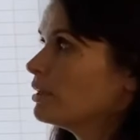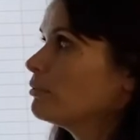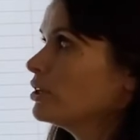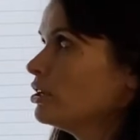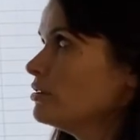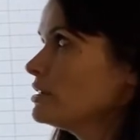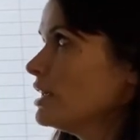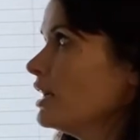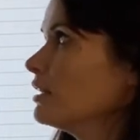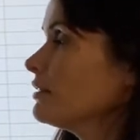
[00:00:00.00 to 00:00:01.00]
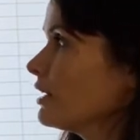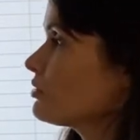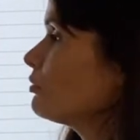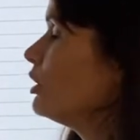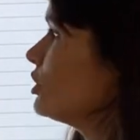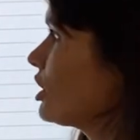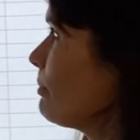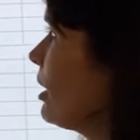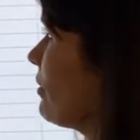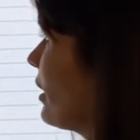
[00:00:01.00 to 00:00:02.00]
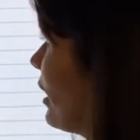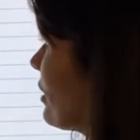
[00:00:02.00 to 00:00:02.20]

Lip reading: are we using? That's right, Gemma, the add